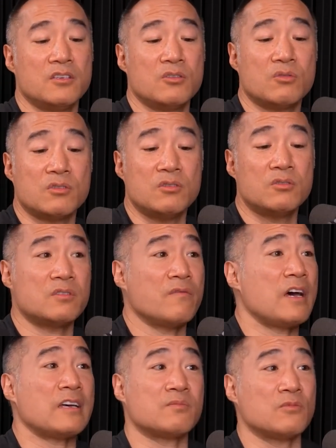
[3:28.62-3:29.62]
You'll use
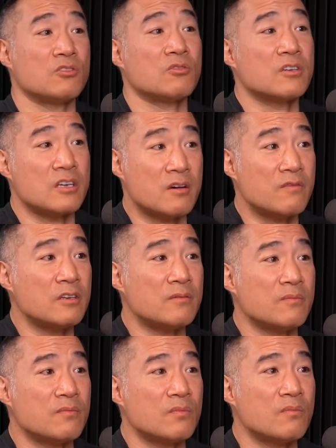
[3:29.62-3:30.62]
the vast majority of it,